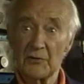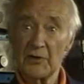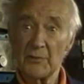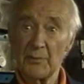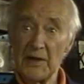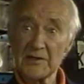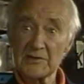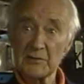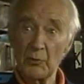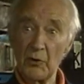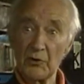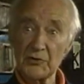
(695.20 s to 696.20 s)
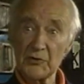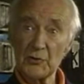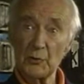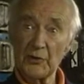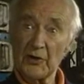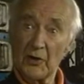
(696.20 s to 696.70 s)
So you pass the water
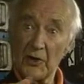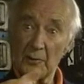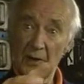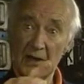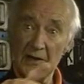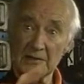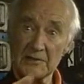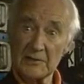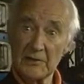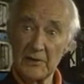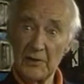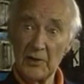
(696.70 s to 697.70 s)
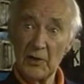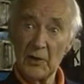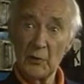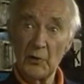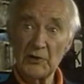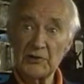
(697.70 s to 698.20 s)
through an economiser, yeah.
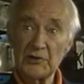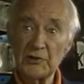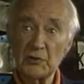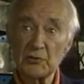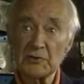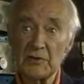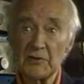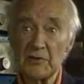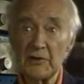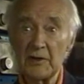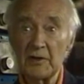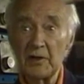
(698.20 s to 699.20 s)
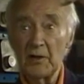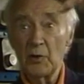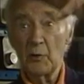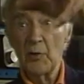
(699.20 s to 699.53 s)
which you use in the